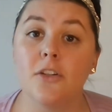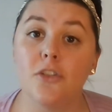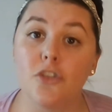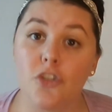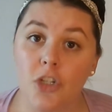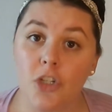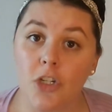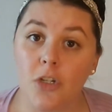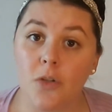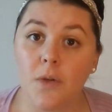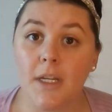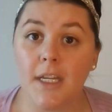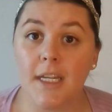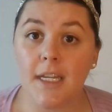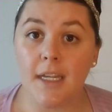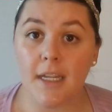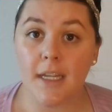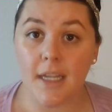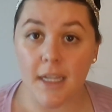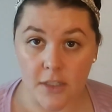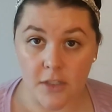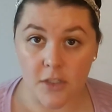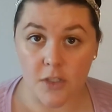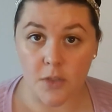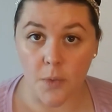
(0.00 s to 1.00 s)
chewing
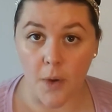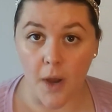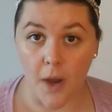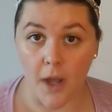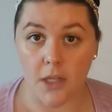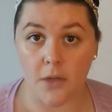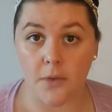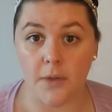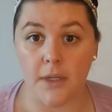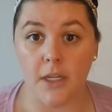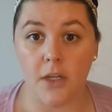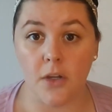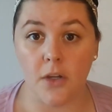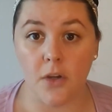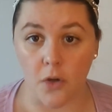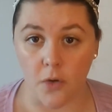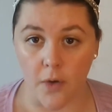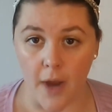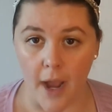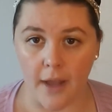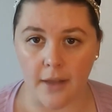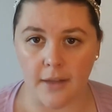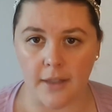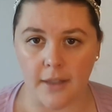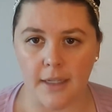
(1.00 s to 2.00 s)
and swallowing
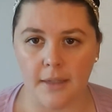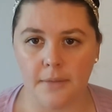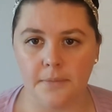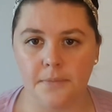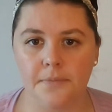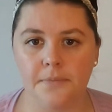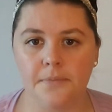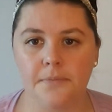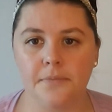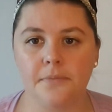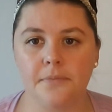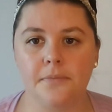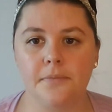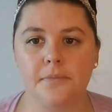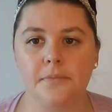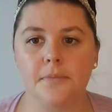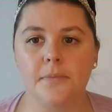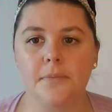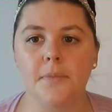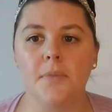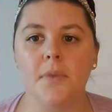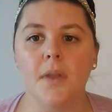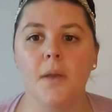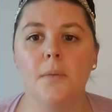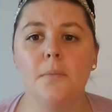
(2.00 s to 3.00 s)
correctly.
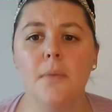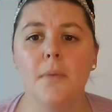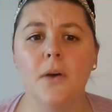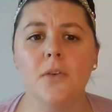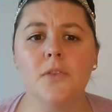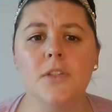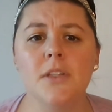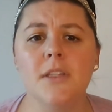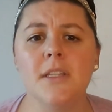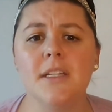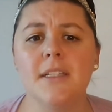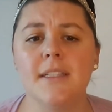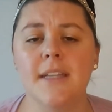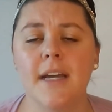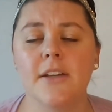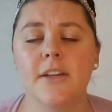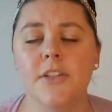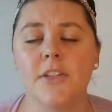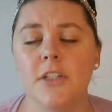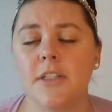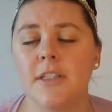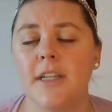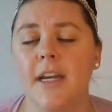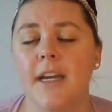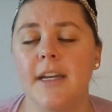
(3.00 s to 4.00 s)
Most of these
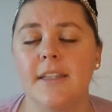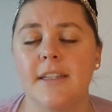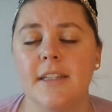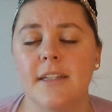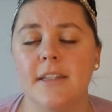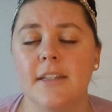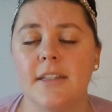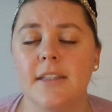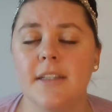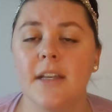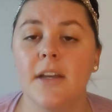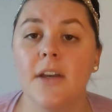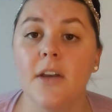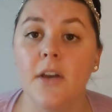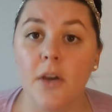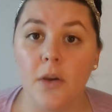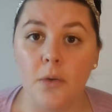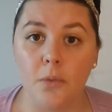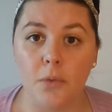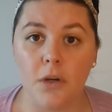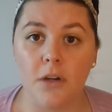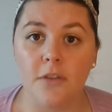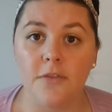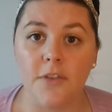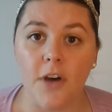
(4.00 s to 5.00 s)
exercises
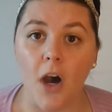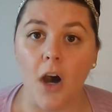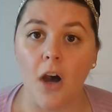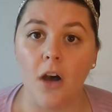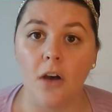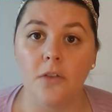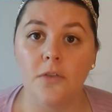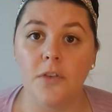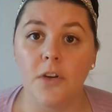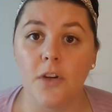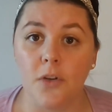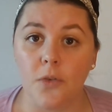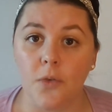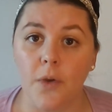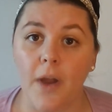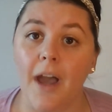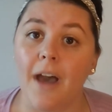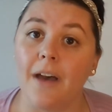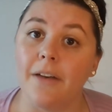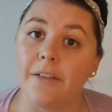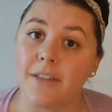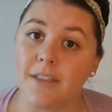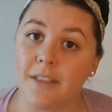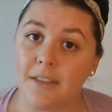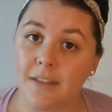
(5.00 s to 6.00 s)
revolve
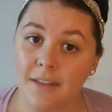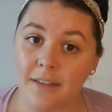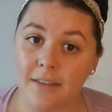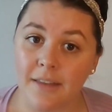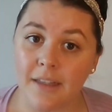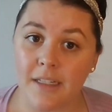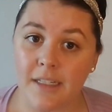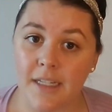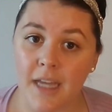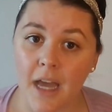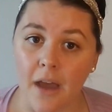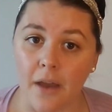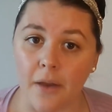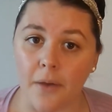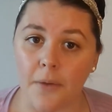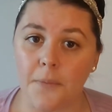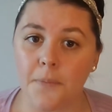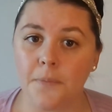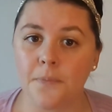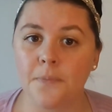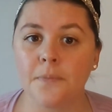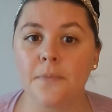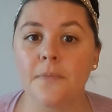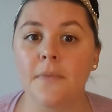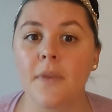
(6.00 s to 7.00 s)
around the tongue.
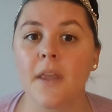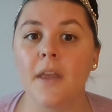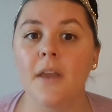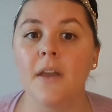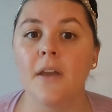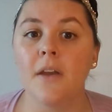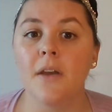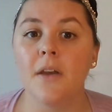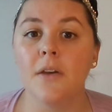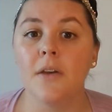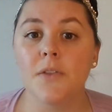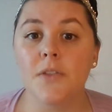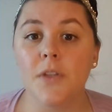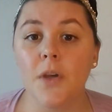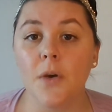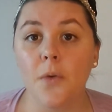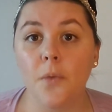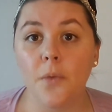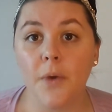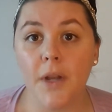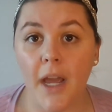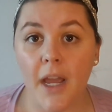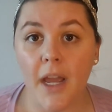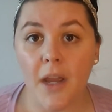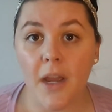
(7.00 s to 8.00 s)
So
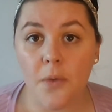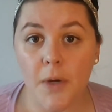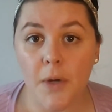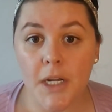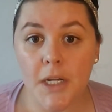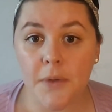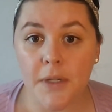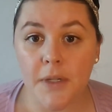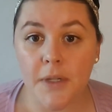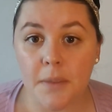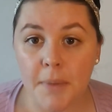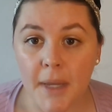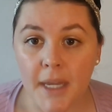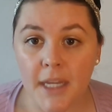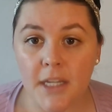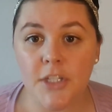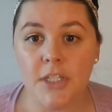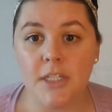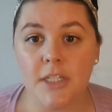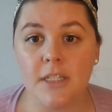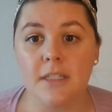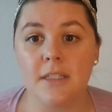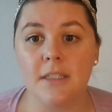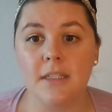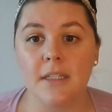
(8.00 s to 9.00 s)
when I work with
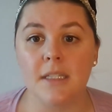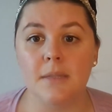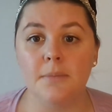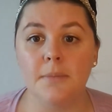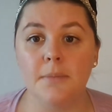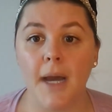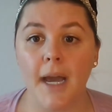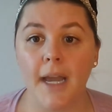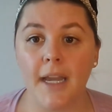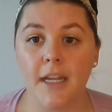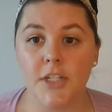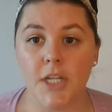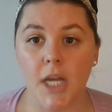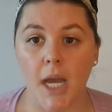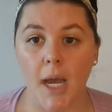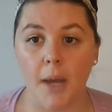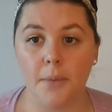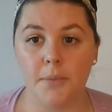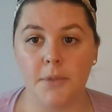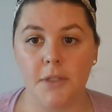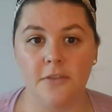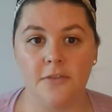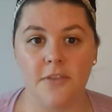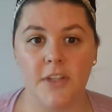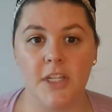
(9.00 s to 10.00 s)
patients, it's my
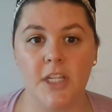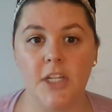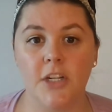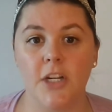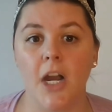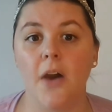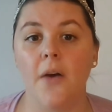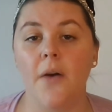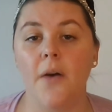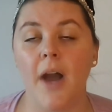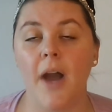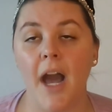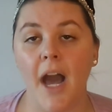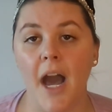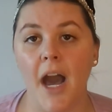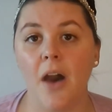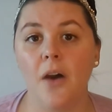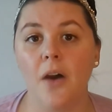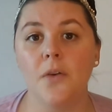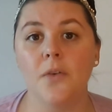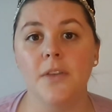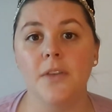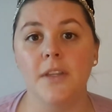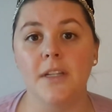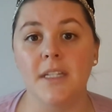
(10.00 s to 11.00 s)
job to figure out
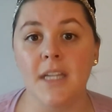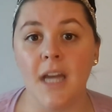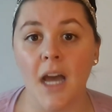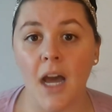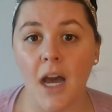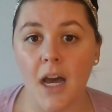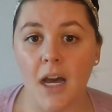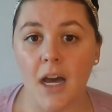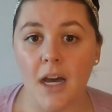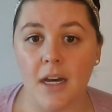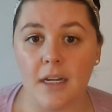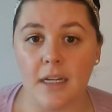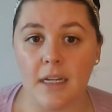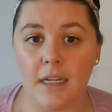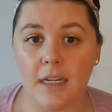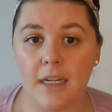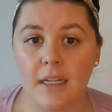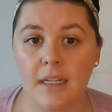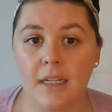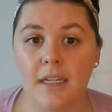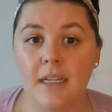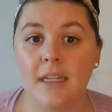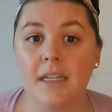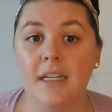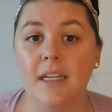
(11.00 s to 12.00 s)
how the tongue
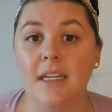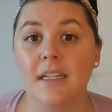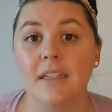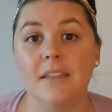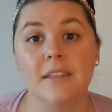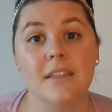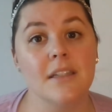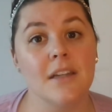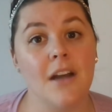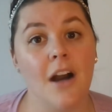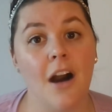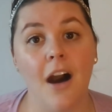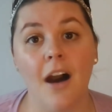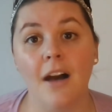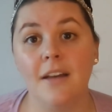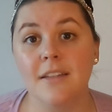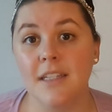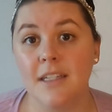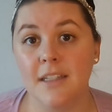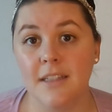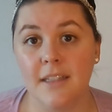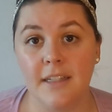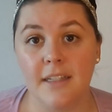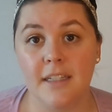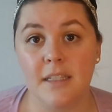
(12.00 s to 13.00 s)
is
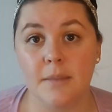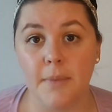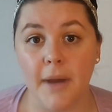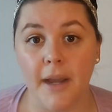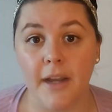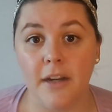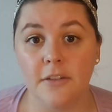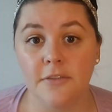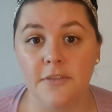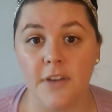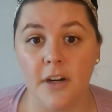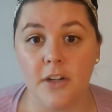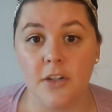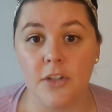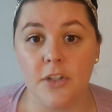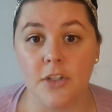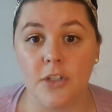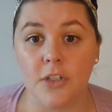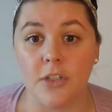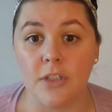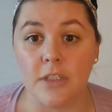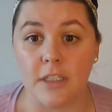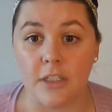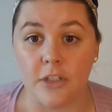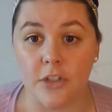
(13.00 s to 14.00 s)
causing these
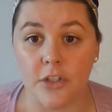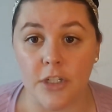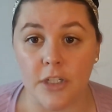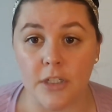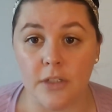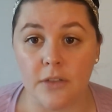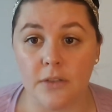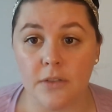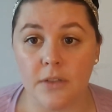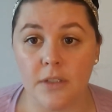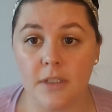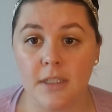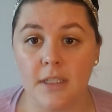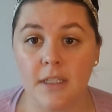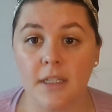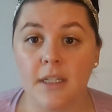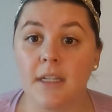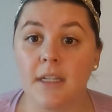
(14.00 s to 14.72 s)
myofunctional issues.